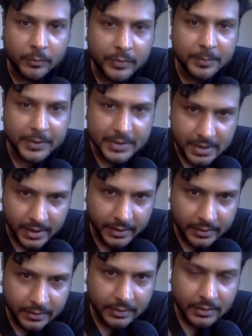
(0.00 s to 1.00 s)
from right. the
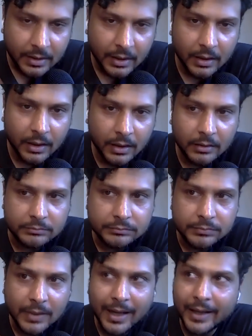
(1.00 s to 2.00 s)
panchayat. Uh,
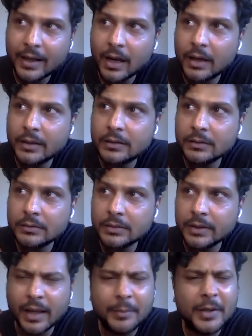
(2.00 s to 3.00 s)
I can't
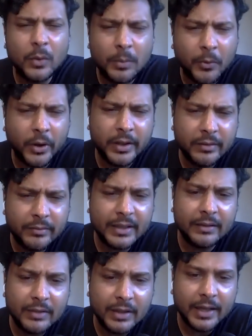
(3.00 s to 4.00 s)
think. I mean, to a point
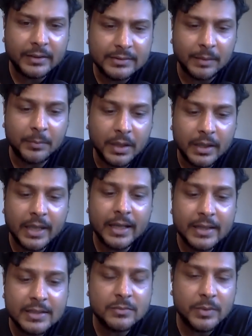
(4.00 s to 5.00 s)
where even like some
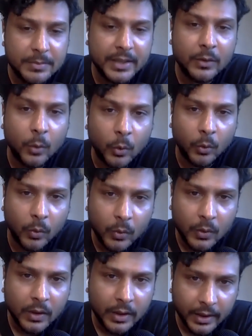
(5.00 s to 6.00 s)
agyaris will be no,
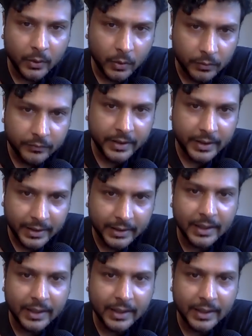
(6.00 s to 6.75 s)
and all of that.